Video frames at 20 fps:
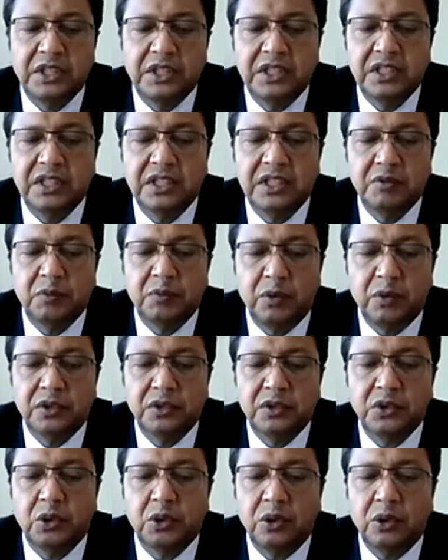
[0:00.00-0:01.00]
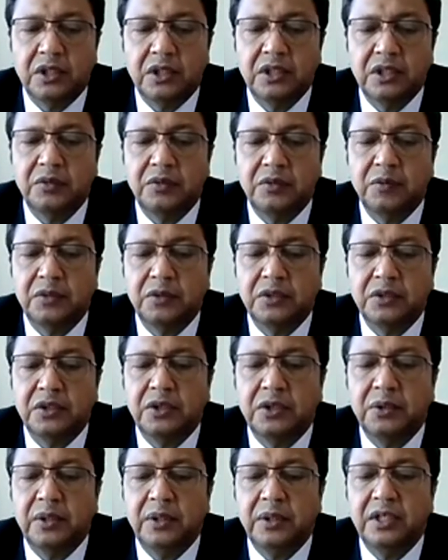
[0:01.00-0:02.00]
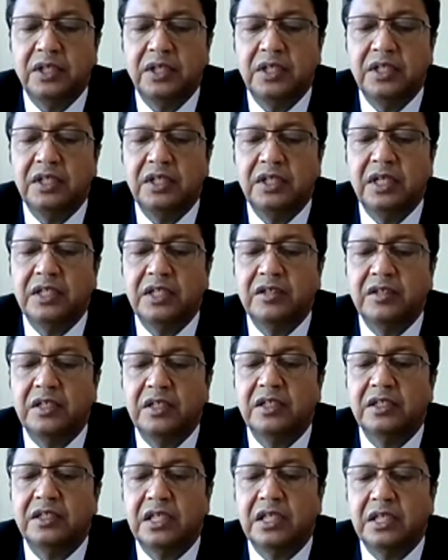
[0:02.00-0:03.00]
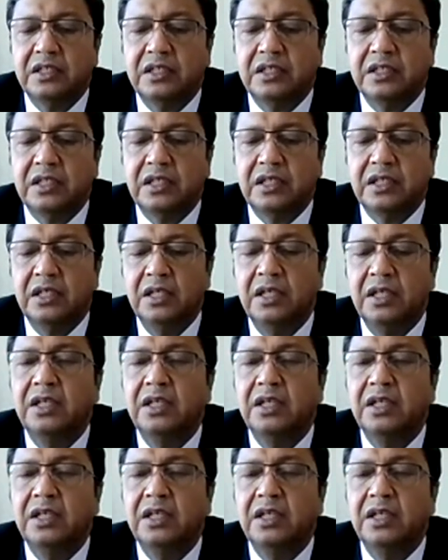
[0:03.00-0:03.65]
change, water shortage, food security, natural disaster,